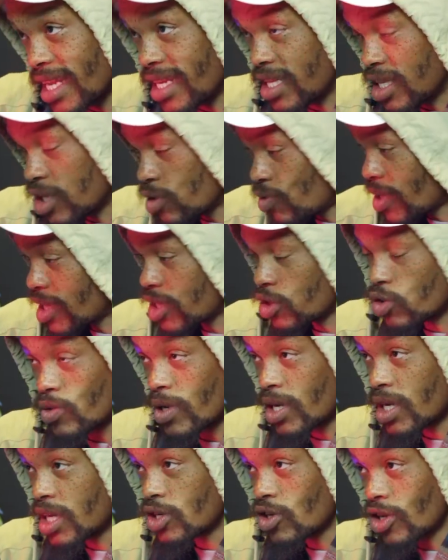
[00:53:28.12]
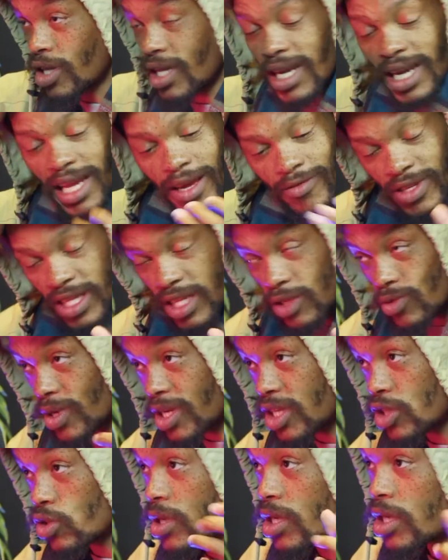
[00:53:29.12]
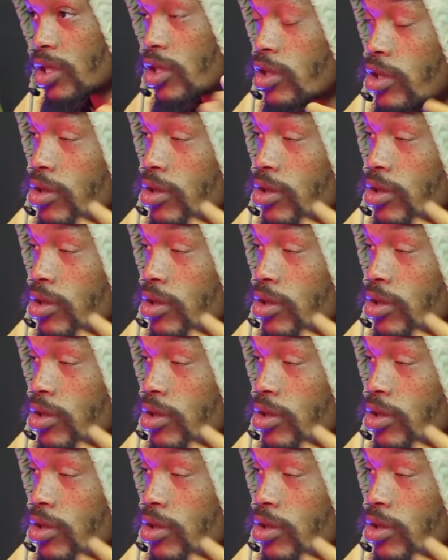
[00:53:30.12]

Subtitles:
This one is doing it on the left, this one is doing it on the